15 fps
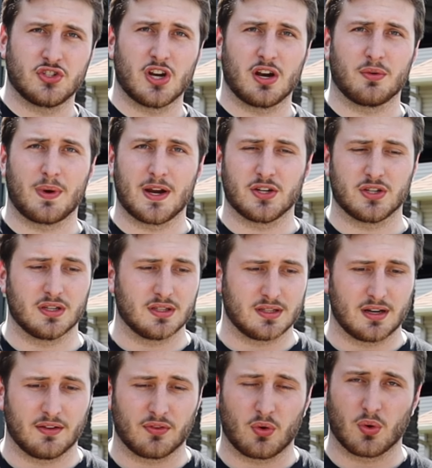
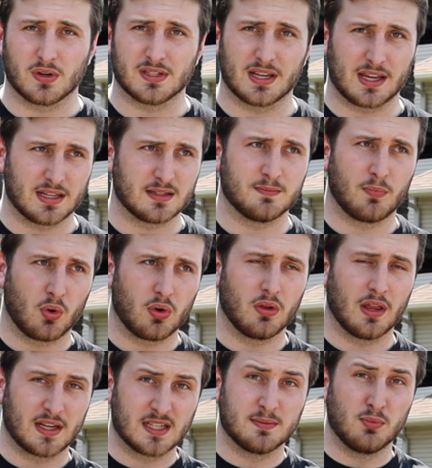generations, and of course it gets more
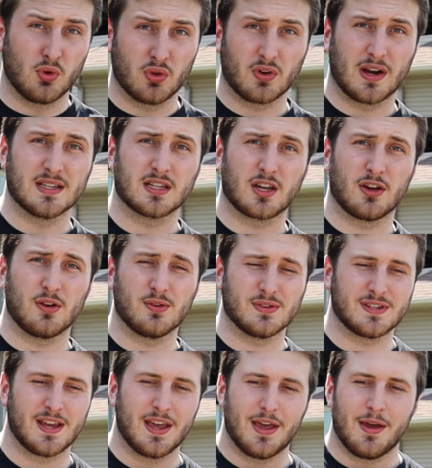like smoother as it
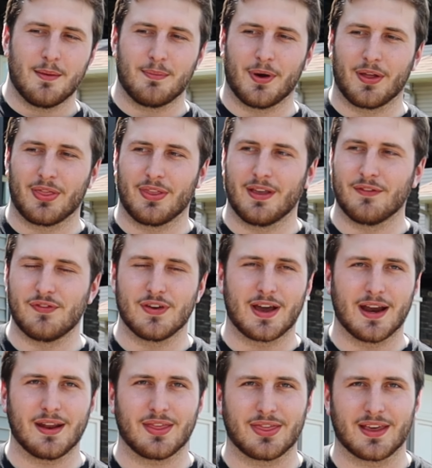goes, but if you
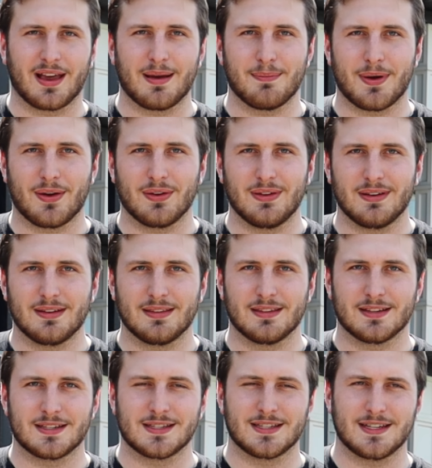kind of think about it,
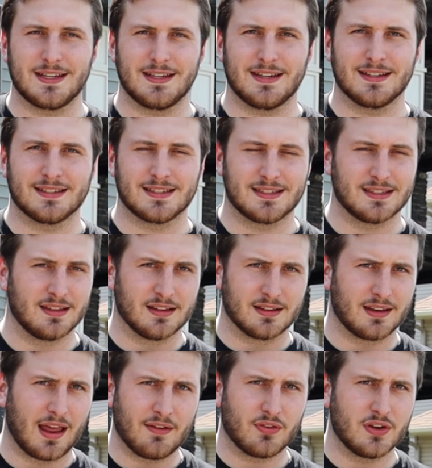
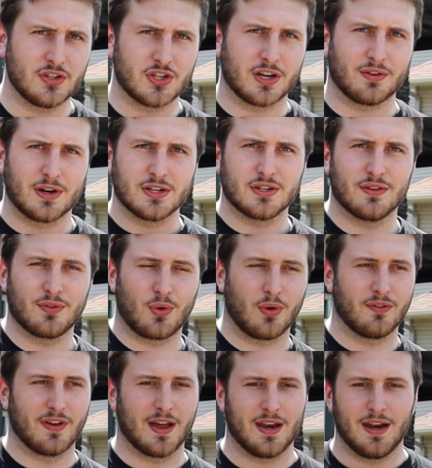every generation of
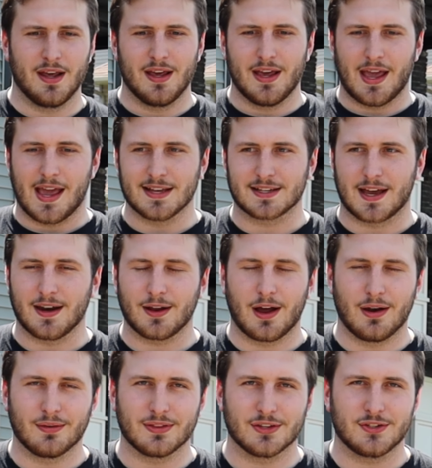Corvette has kind of
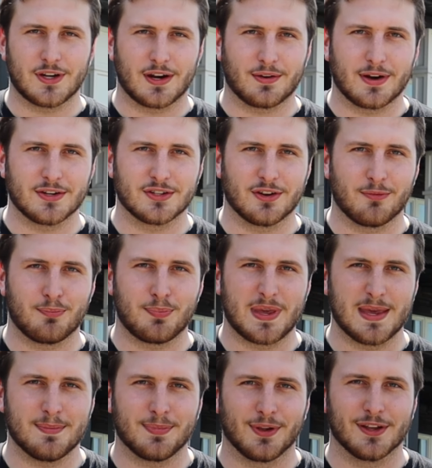gone with the generation of
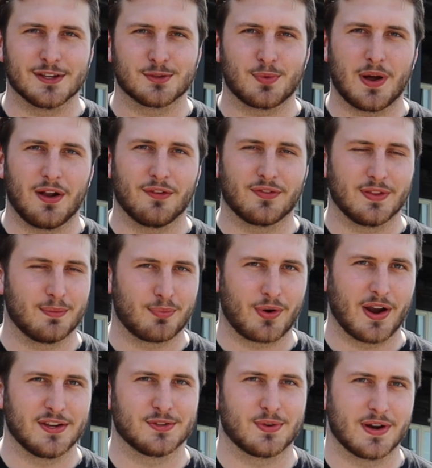people as well for the
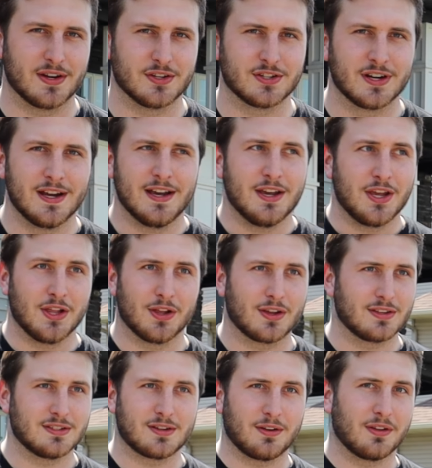price range. You
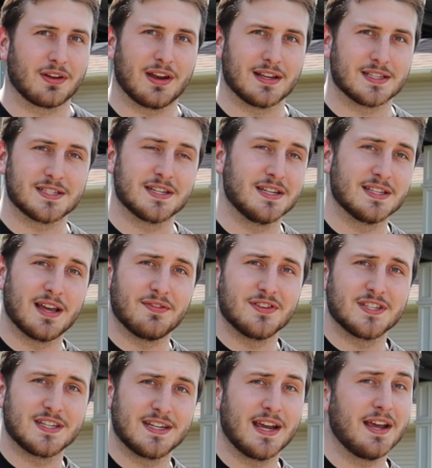start looking at C7,
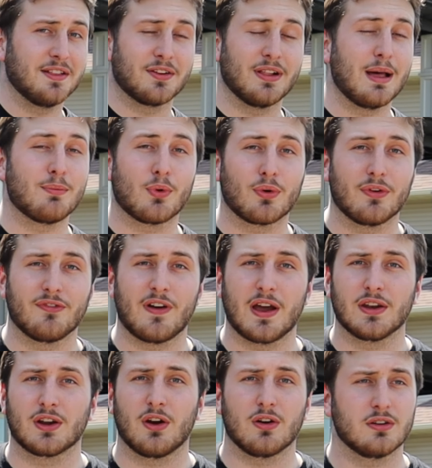C8, they're a lot more
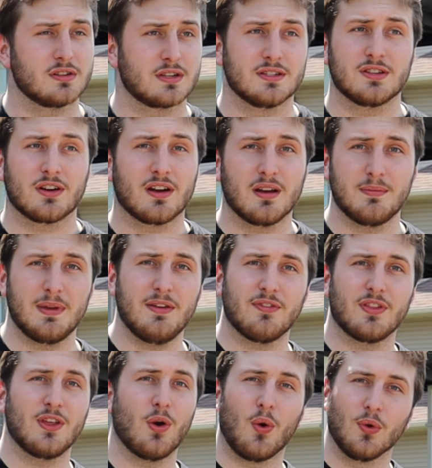refined cars because they're going to be
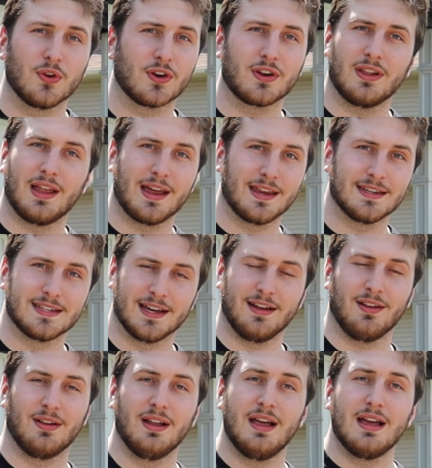for the older
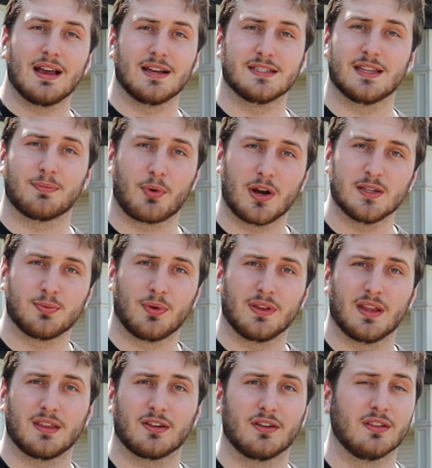clientele because of the price
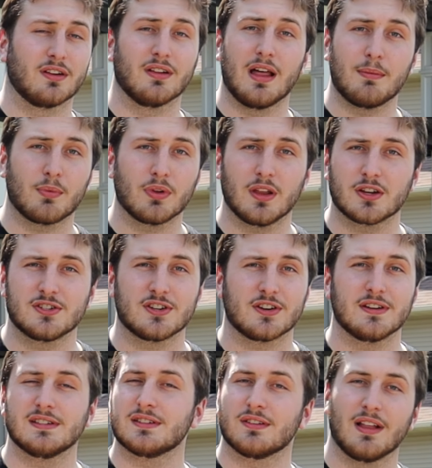point that they're in. They're a lot more
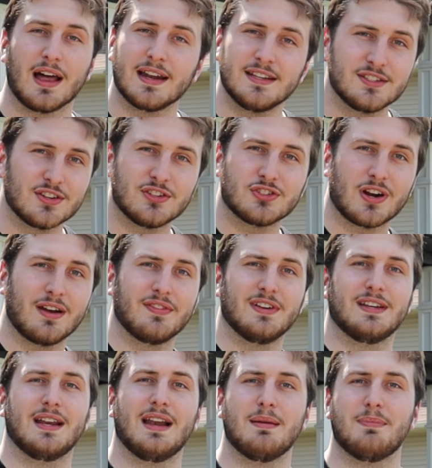luxurious, they're a lot easier to drive on
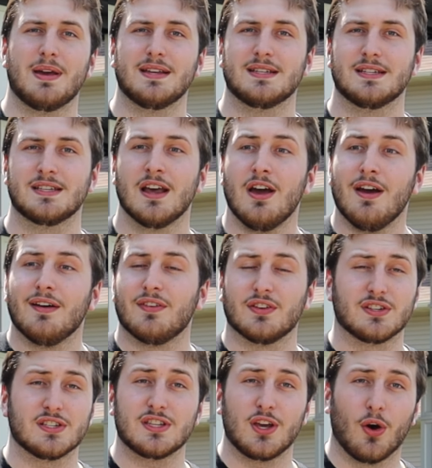a day-to-day basis
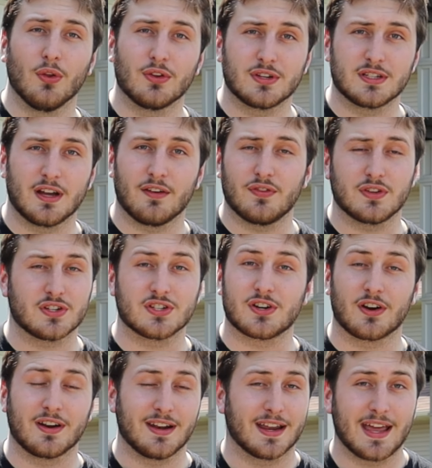versus the older stuff, which is
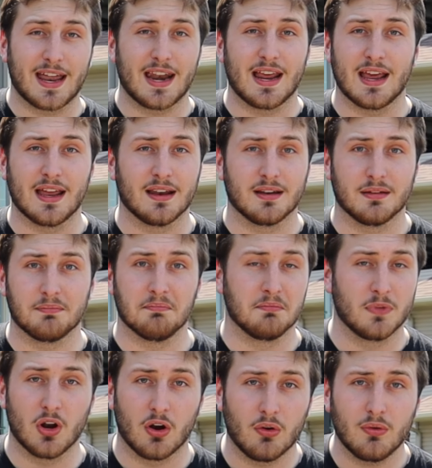starting to get in,
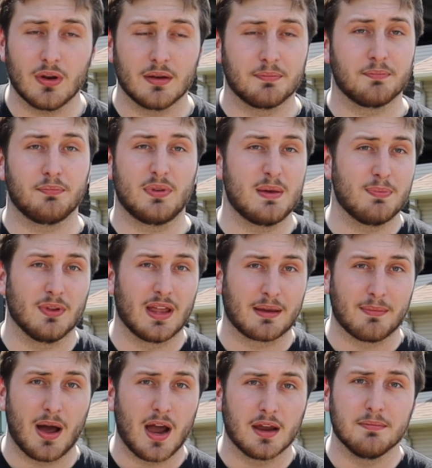you know, people
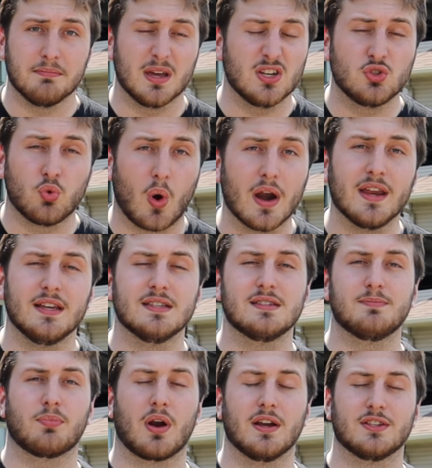like mine,
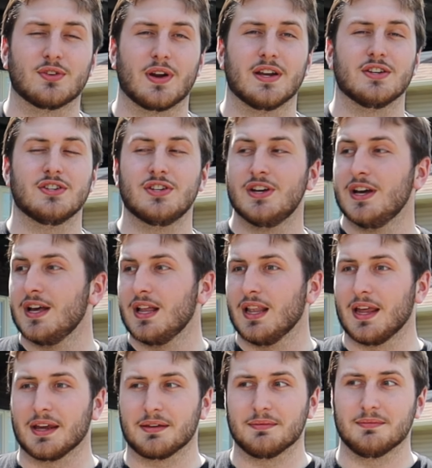mid-20s price range.
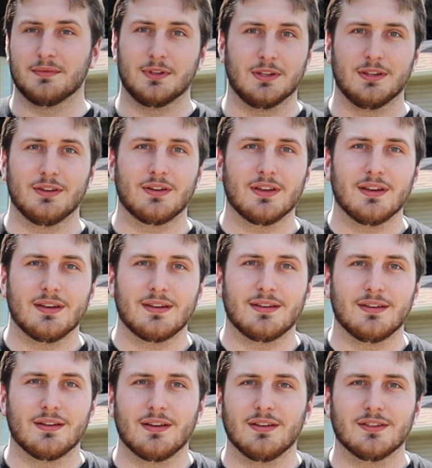Like, you
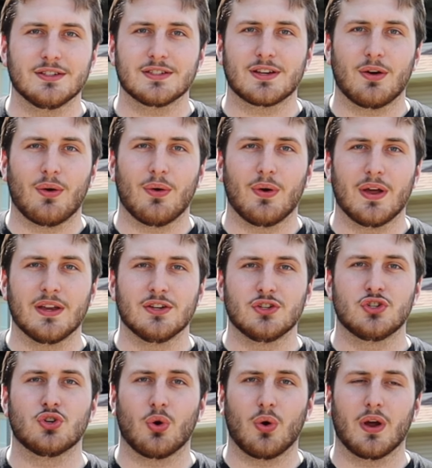can just go
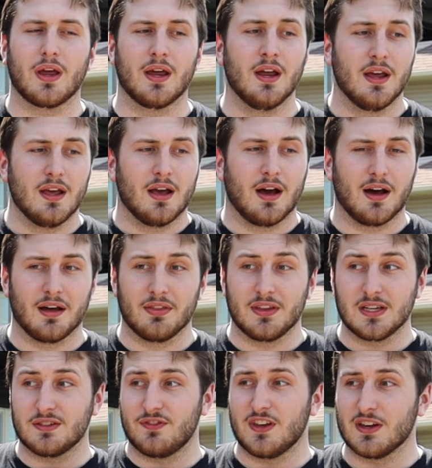enjoy
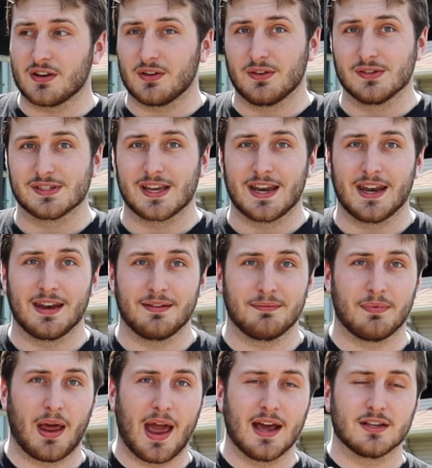these vehicles,
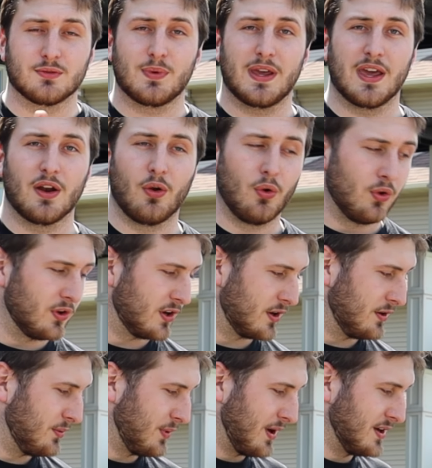and as we get
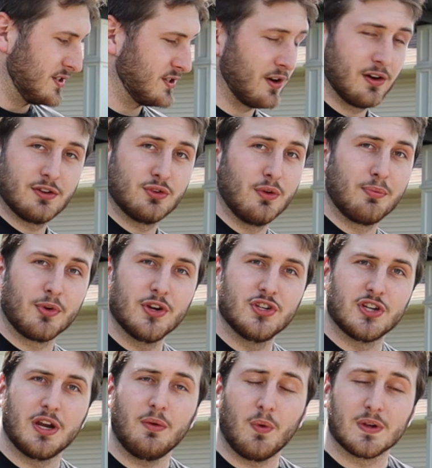older, we're going to start to
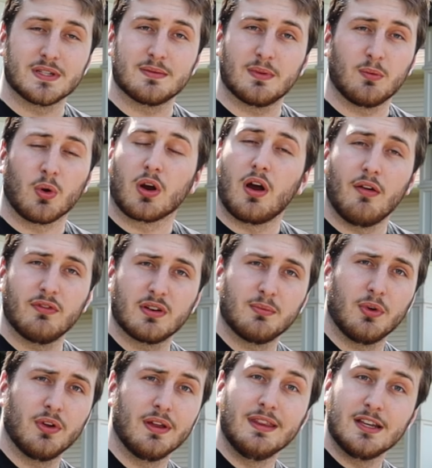appreciate, want something more
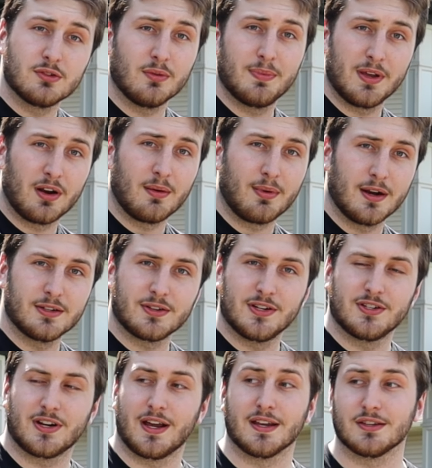comfortable, and these will be in our price
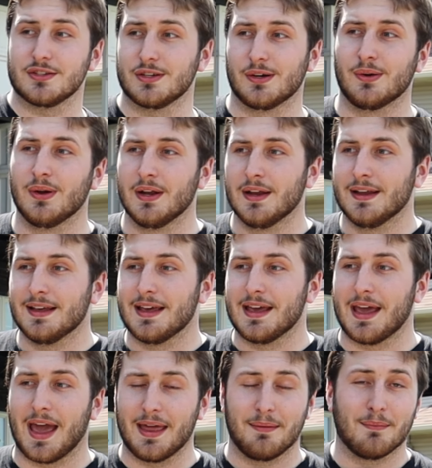range again. So,
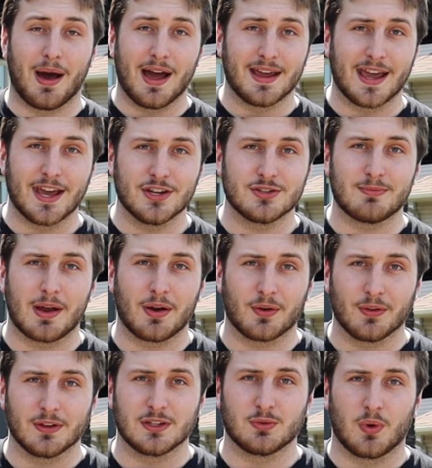and my age, in my
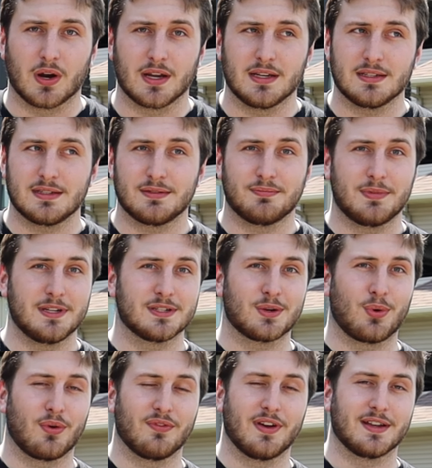early 20s, these
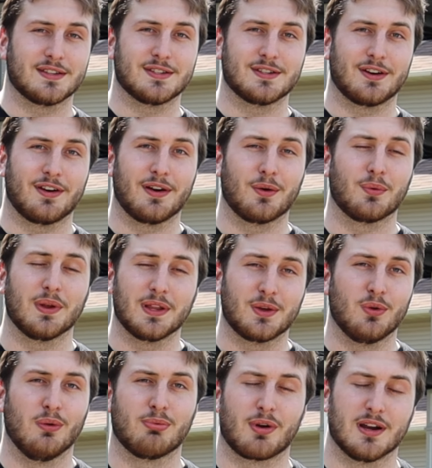Corvettes are at a really
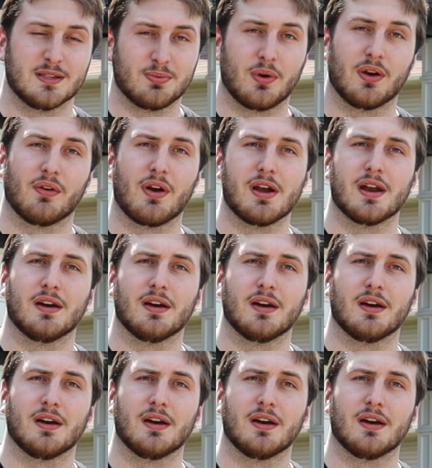cool price point right